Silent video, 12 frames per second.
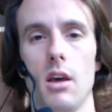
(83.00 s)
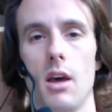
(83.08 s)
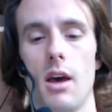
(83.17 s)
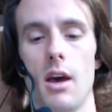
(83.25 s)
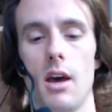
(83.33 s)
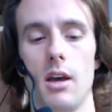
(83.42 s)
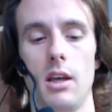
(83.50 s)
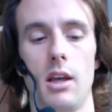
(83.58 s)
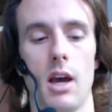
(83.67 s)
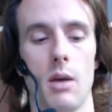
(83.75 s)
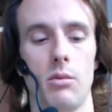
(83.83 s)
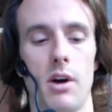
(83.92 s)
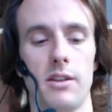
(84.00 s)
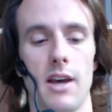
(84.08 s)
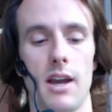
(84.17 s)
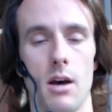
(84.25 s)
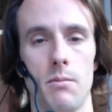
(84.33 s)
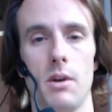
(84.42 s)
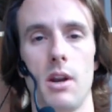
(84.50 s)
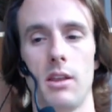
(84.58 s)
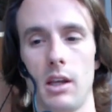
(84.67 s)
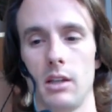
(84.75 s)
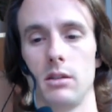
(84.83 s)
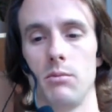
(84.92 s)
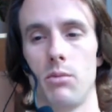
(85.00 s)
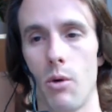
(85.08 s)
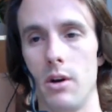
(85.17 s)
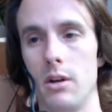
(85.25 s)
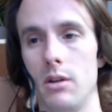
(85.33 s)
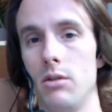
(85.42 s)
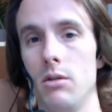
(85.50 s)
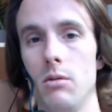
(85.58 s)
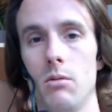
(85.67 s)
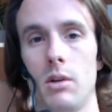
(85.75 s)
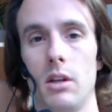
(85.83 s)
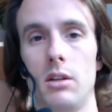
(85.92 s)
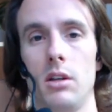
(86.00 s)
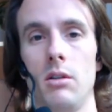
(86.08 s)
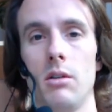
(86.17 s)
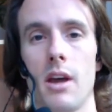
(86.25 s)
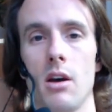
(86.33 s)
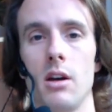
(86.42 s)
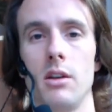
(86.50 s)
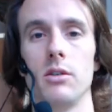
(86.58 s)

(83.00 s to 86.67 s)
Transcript: Uh, he kind of brought that up, and I think it's important to continue that on.